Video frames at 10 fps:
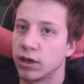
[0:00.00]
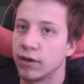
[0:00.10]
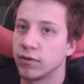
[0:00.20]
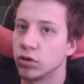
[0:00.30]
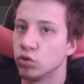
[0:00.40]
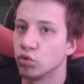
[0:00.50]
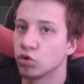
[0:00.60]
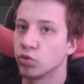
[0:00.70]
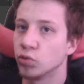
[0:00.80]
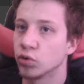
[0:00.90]
ever
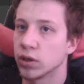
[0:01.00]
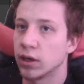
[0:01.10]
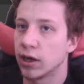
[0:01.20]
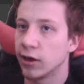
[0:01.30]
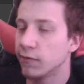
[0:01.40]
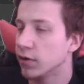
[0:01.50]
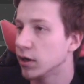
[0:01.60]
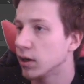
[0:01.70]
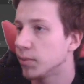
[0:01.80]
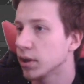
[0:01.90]
use smooth in any
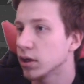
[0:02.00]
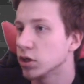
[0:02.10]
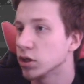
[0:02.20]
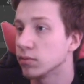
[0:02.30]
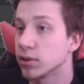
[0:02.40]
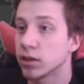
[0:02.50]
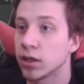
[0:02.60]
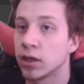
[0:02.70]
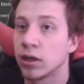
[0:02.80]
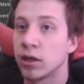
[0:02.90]
3D application, but